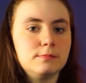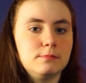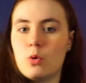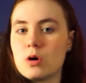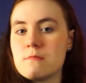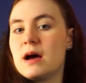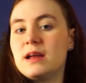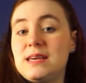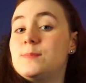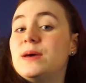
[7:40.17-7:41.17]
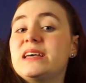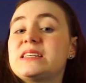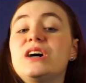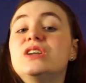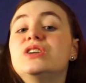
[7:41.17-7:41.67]
more money based
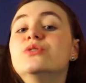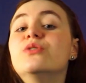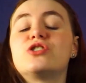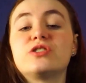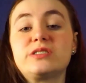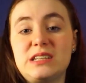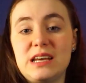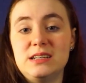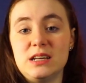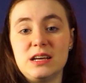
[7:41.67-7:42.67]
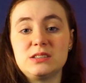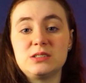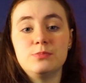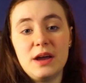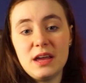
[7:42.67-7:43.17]
on new understandings
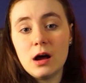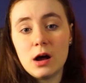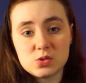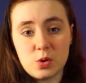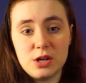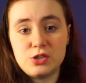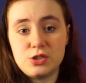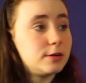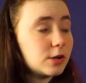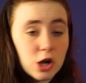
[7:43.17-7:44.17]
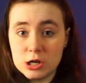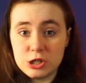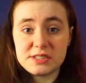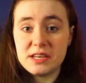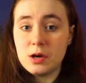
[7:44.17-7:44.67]
might cause one to,
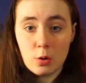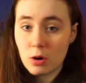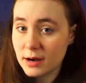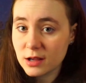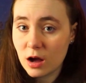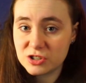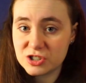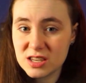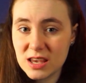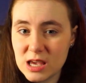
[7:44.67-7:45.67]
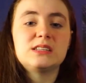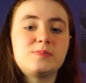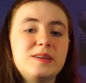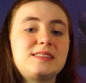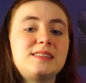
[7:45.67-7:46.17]
consciously or unconsciously,
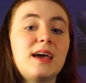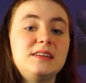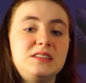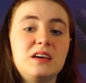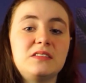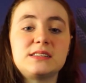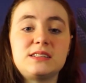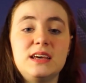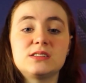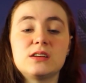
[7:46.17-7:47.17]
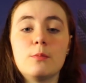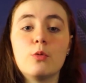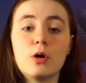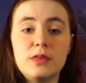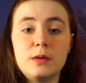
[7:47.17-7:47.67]
dismiss the idea that snakes are
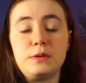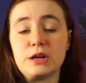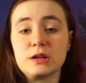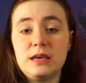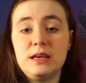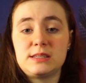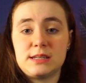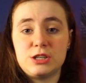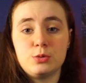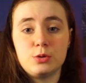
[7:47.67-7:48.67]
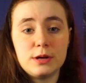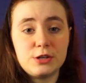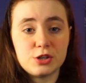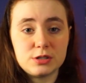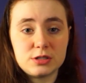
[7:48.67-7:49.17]
more than purely instinctual
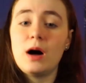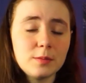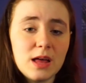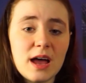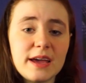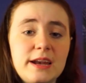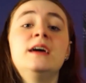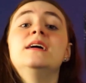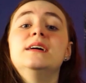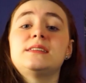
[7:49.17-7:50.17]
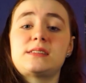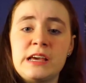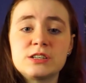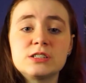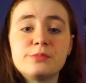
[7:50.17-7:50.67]
creatures. Bottom line,
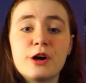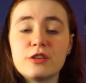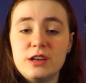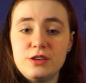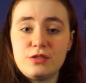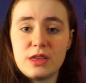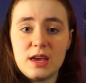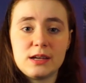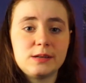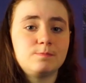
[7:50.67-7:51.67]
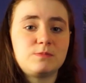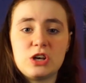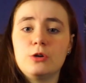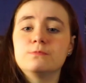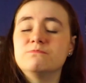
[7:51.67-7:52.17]
snakes are smarter than you think,
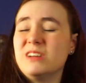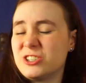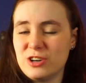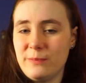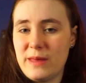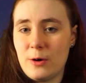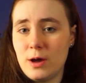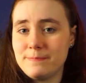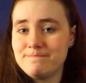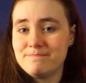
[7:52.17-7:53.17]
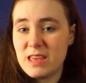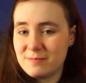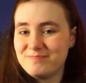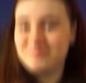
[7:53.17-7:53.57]
so let's treat them that way. Yep.